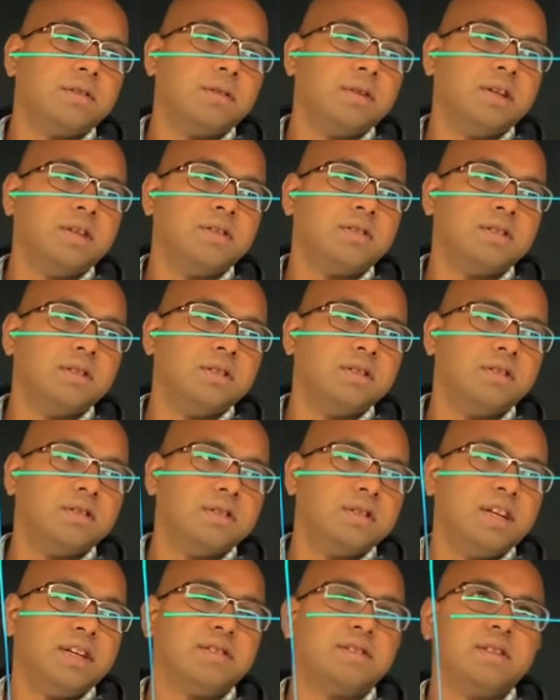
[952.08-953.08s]
So let's say this is
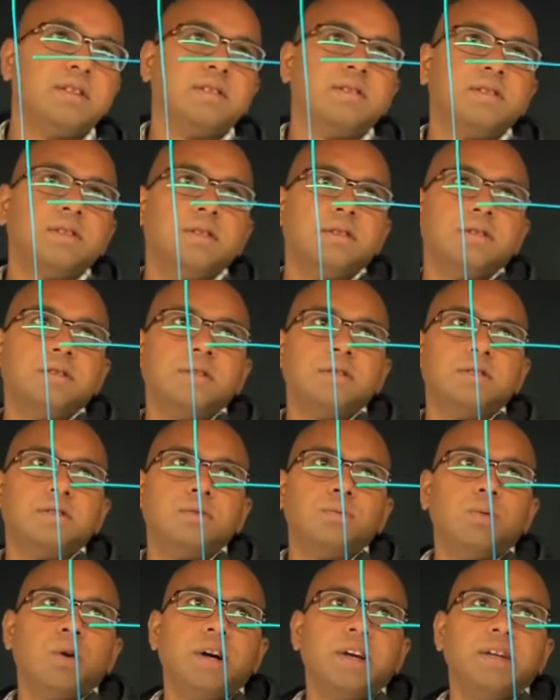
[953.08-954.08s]
x-axis, this is
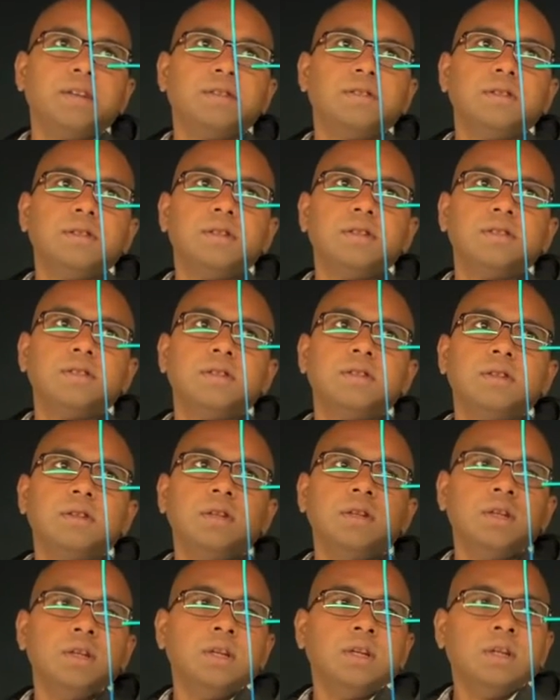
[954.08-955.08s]
y-axis.
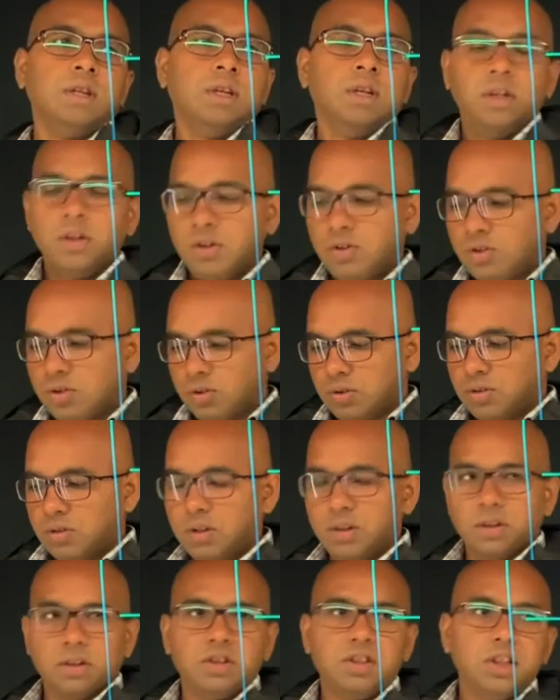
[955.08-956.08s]
So
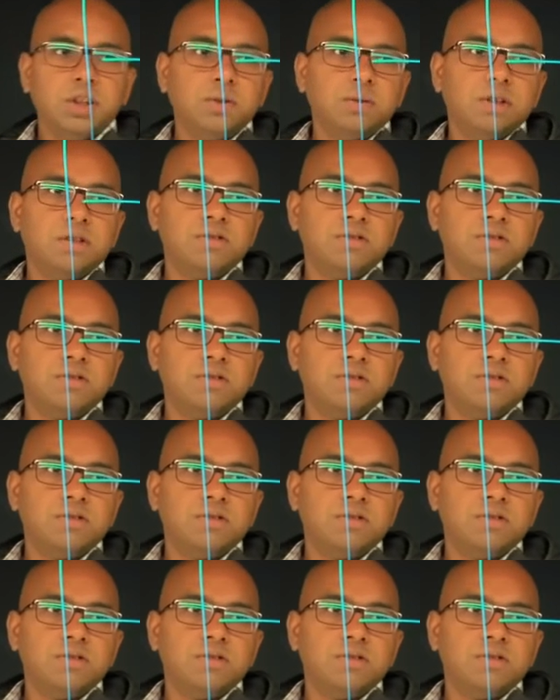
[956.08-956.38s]
3 to the